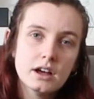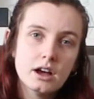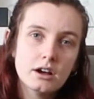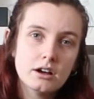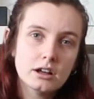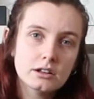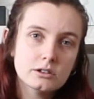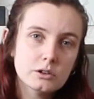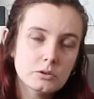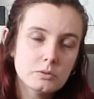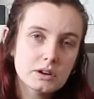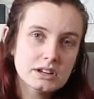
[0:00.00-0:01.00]

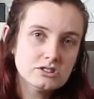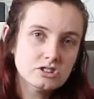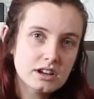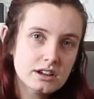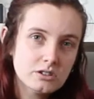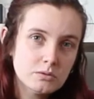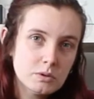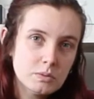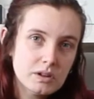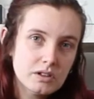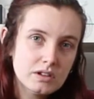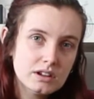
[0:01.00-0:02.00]
low range ankle
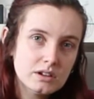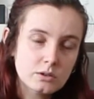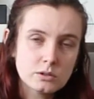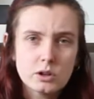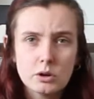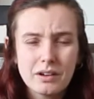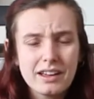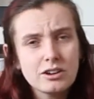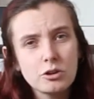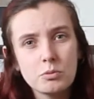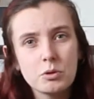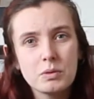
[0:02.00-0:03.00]
mobility or low
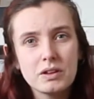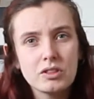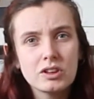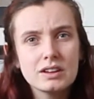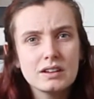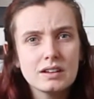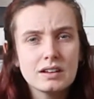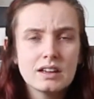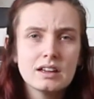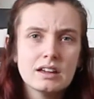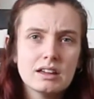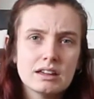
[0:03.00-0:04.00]
ankle mobility
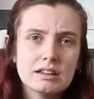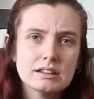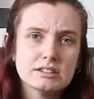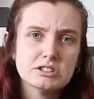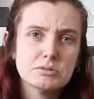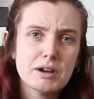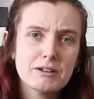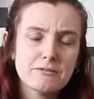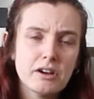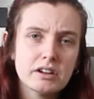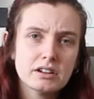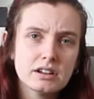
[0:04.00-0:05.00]
is you might
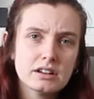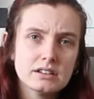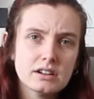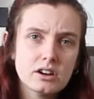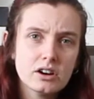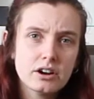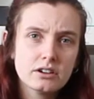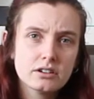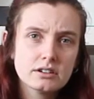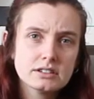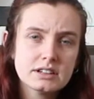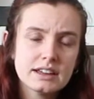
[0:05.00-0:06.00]
find it
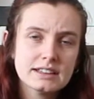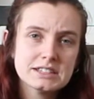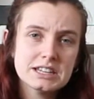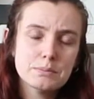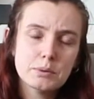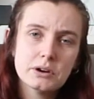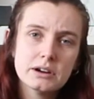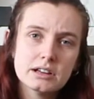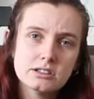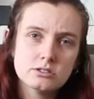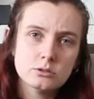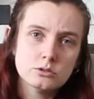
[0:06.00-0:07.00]
harder to get deeper
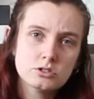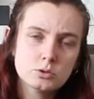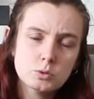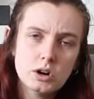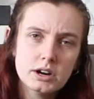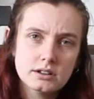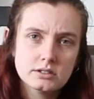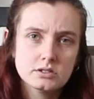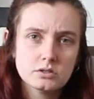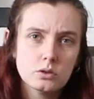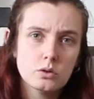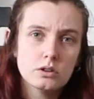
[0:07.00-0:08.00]
into squats
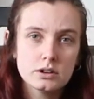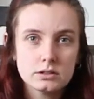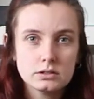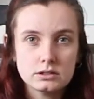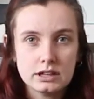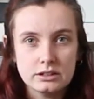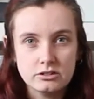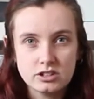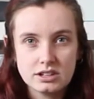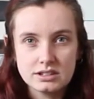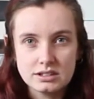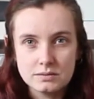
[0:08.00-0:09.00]
or
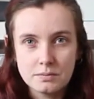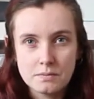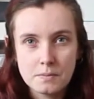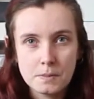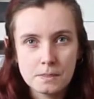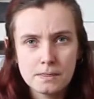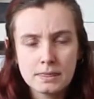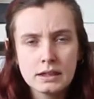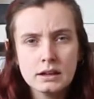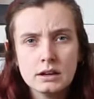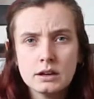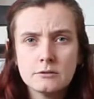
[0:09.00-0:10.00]
lunges.
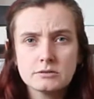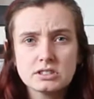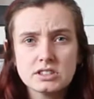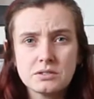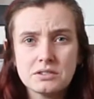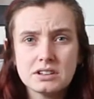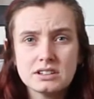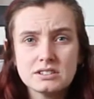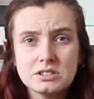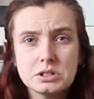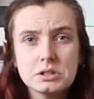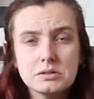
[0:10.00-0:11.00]
First thing we're going
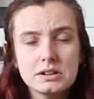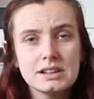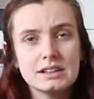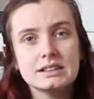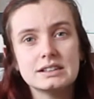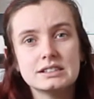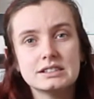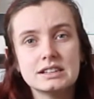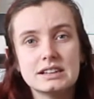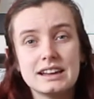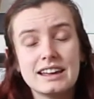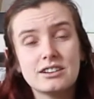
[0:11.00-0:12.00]
to do is
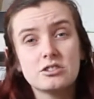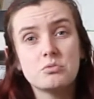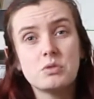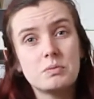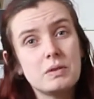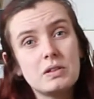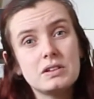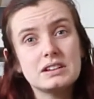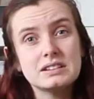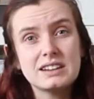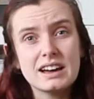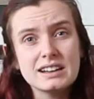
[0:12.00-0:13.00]
an ankle mobility
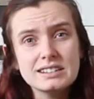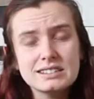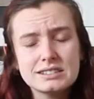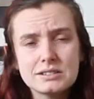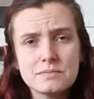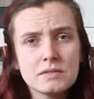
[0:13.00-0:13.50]
test.